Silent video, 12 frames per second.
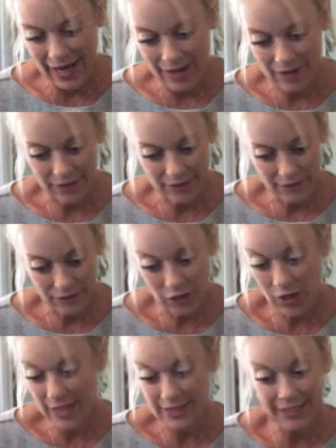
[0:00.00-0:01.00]
out
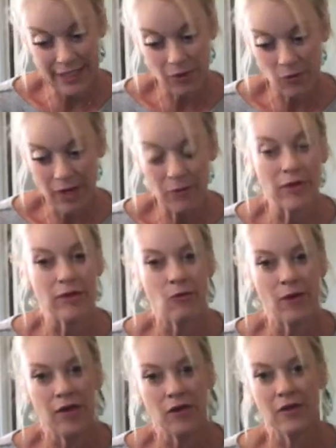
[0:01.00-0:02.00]
for us anyway with the
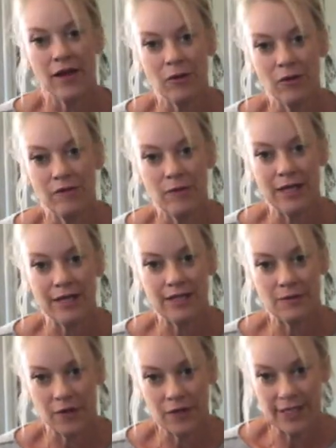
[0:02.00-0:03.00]
weather that we've been
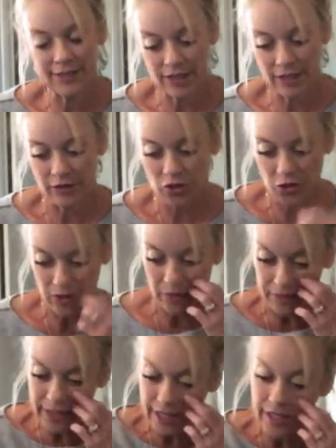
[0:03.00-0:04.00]
experiencing on the trail.
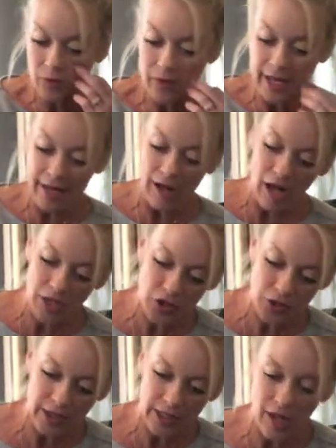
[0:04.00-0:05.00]
But anyway,
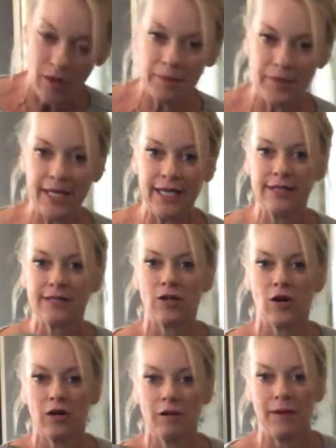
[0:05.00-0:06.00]
Ultra Lone Peaks
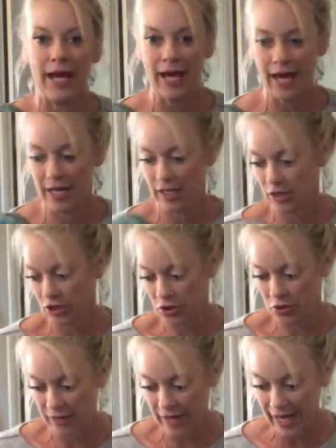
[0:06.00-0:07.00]
are my hiking
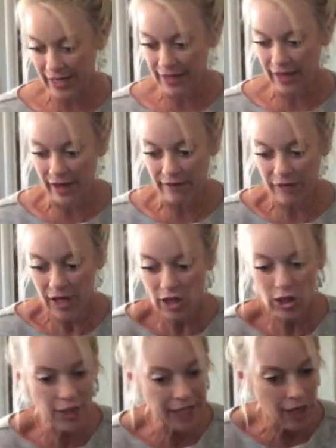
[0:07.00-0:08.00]
shoe that I love.
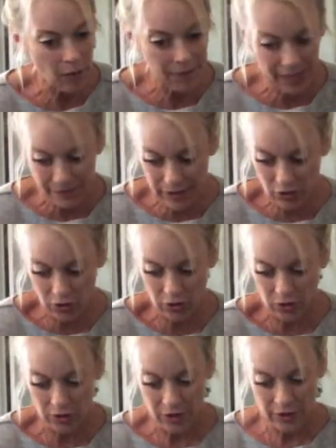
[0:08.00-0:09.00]
Look out, baby girl.